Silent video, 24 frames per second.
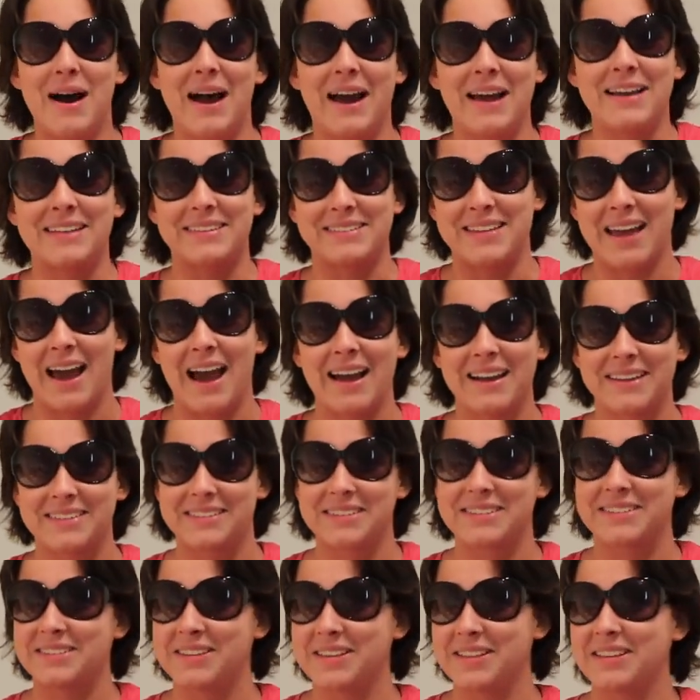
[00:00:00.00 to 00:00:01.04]
my
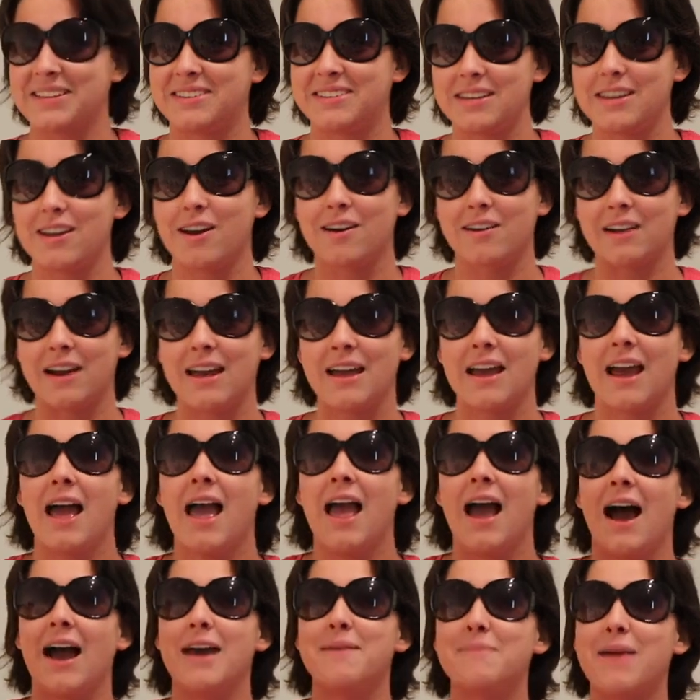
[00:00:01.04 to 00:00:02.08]
taxes to the CRA,
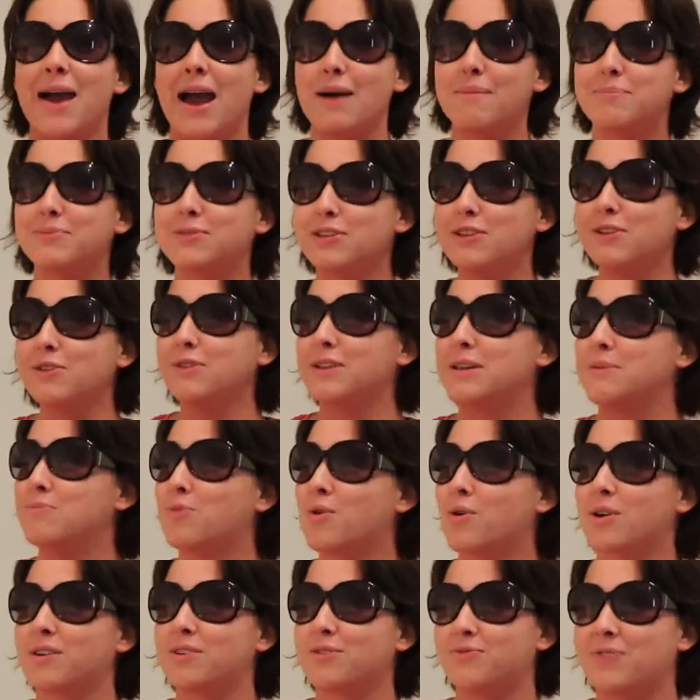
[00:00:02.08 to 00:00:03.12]
I'm absolutely
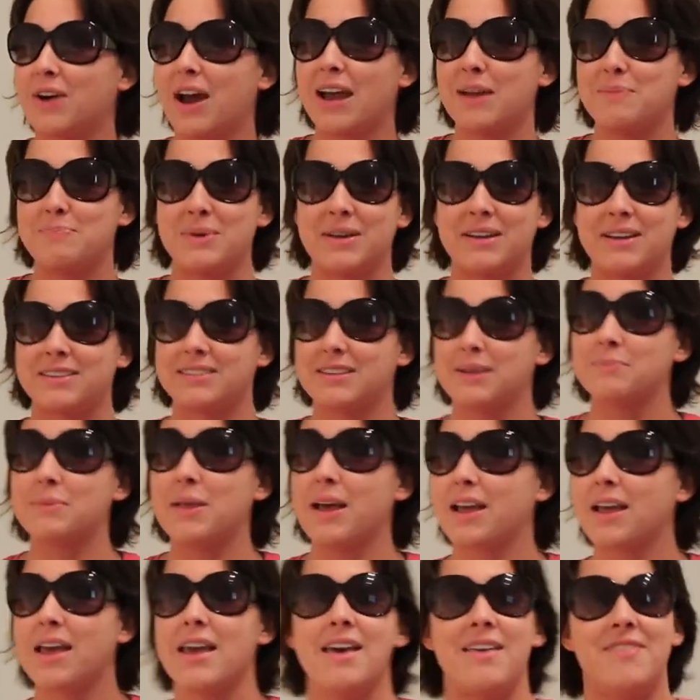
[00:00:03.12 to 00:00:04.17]
mortified because I'm
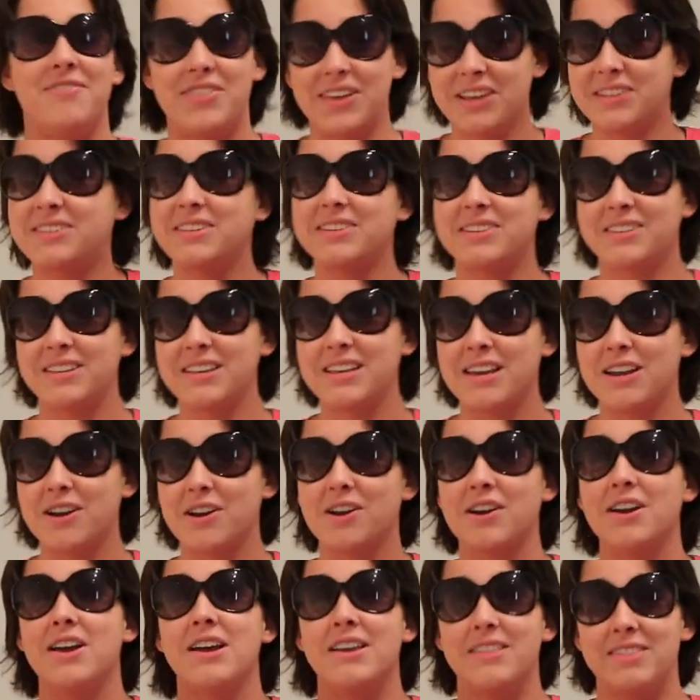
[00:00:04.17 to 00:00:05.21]
like, this is the
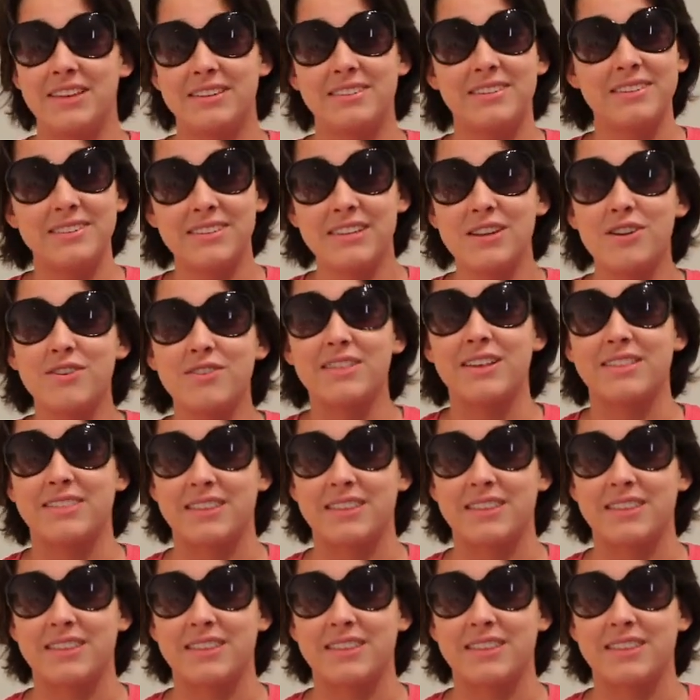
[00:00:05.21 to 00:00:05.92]
year, this is the year